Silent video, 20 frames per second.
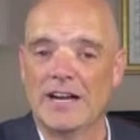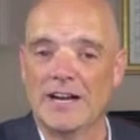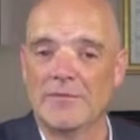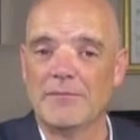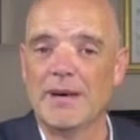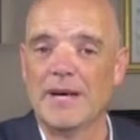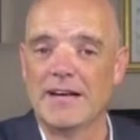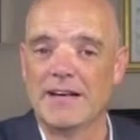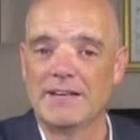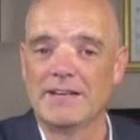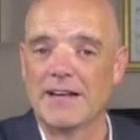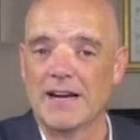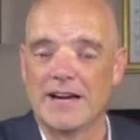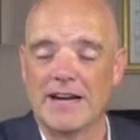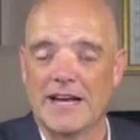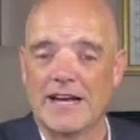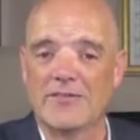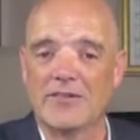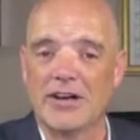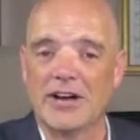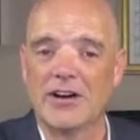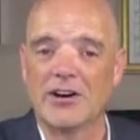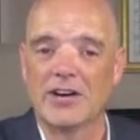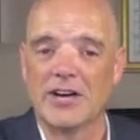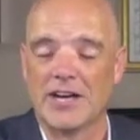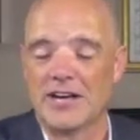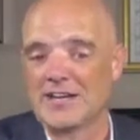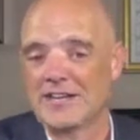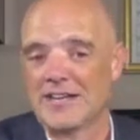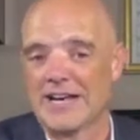A man got to have a
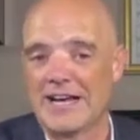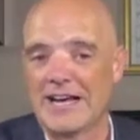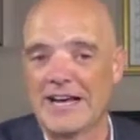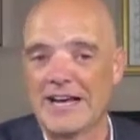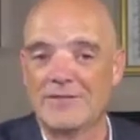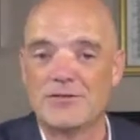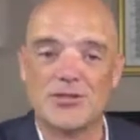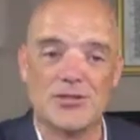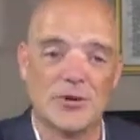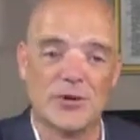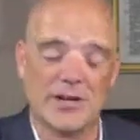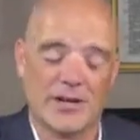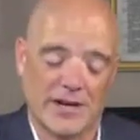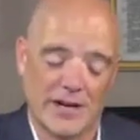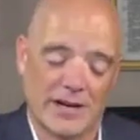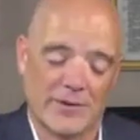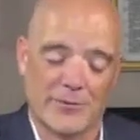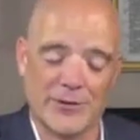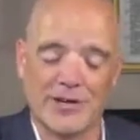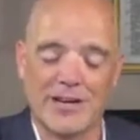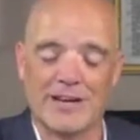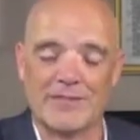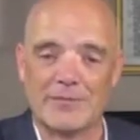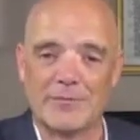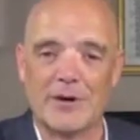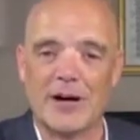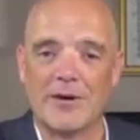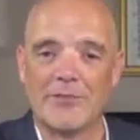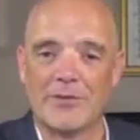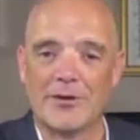haircut. He's got to have short hair. I wouldn't have a
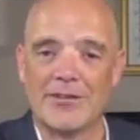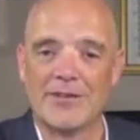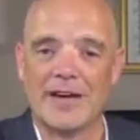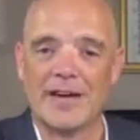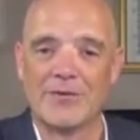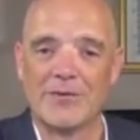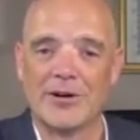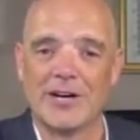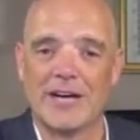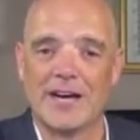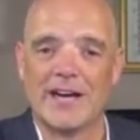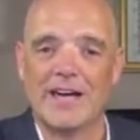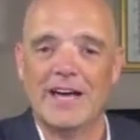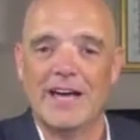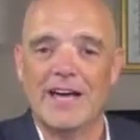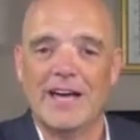problem with that, would I?